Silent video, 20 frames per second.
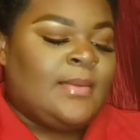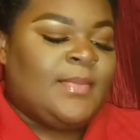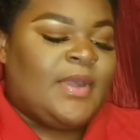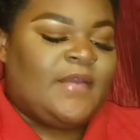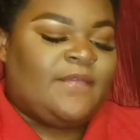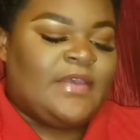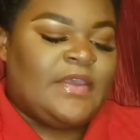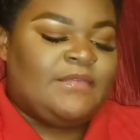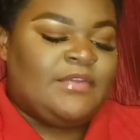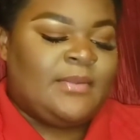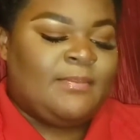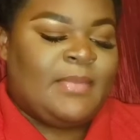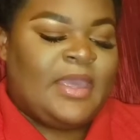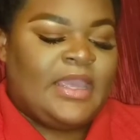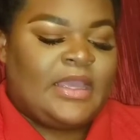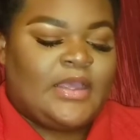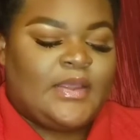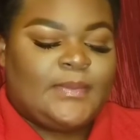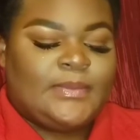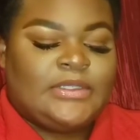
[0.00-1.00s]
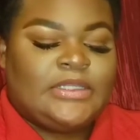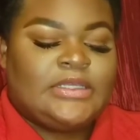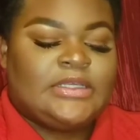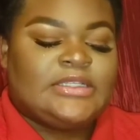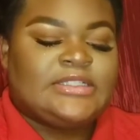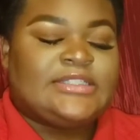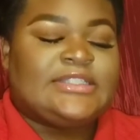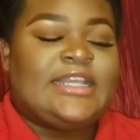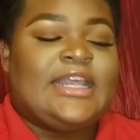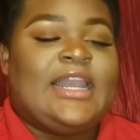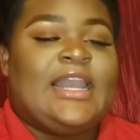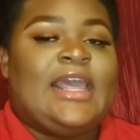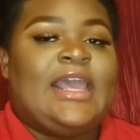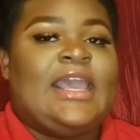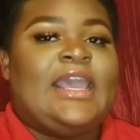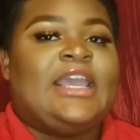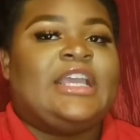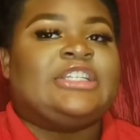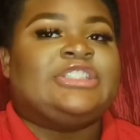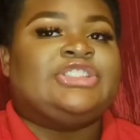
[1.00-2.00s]
my favorite makeup look
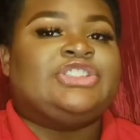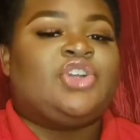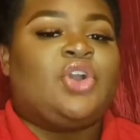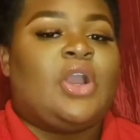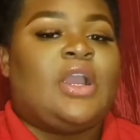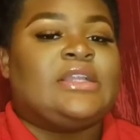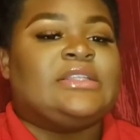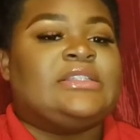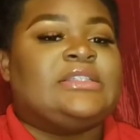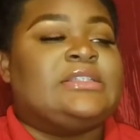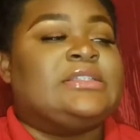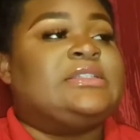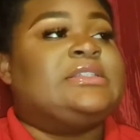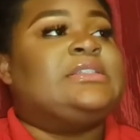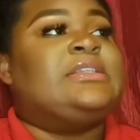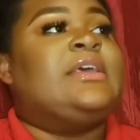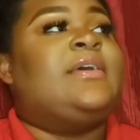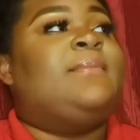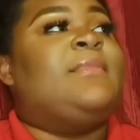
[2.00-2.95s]
slash artist.